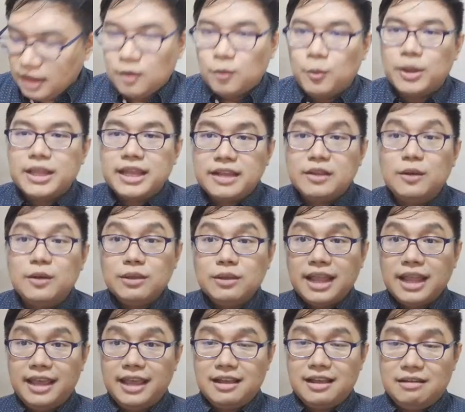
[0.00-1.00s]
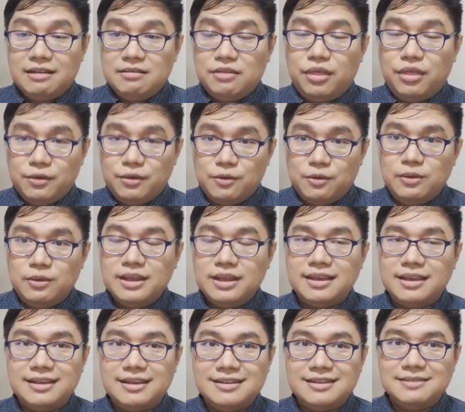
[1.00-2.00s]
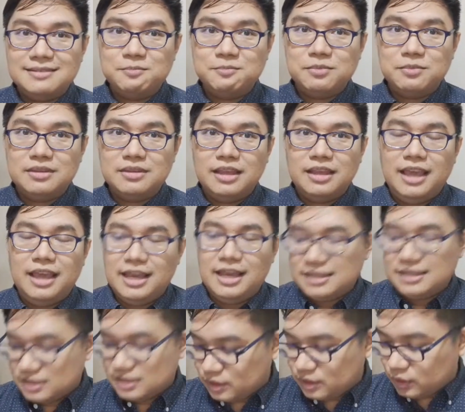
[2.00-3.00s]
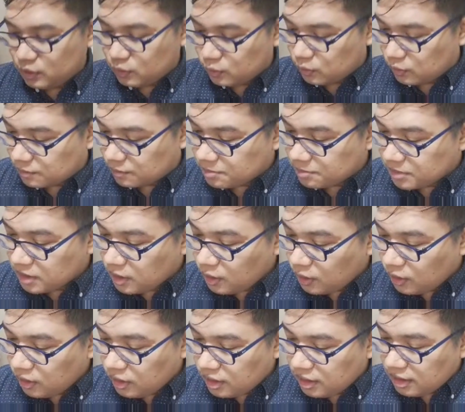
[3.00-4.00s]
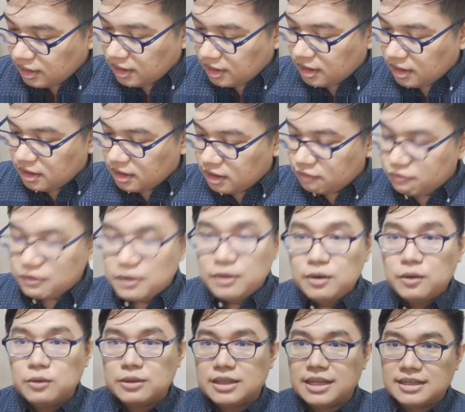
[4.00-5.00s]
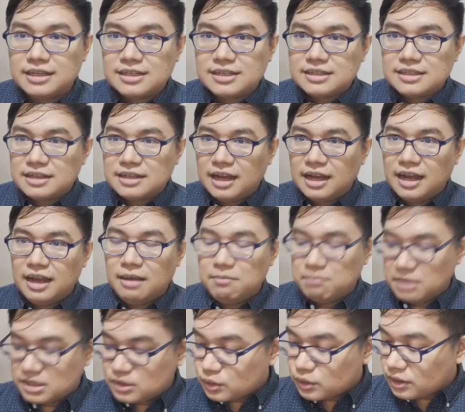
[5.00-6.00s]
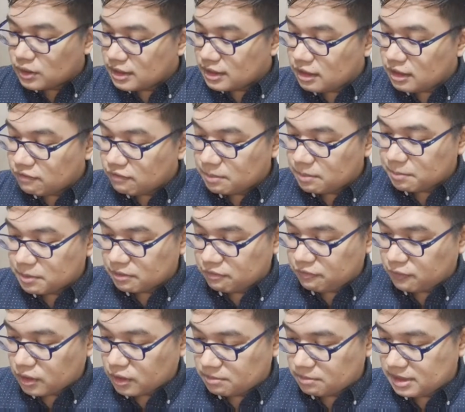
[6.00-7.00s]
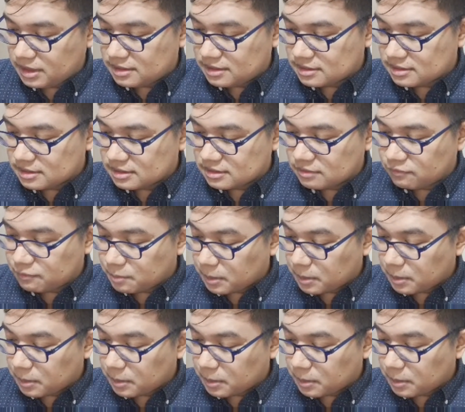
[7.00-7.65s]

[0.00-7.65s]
What I don't like though is yung, if you notice, majority of the performers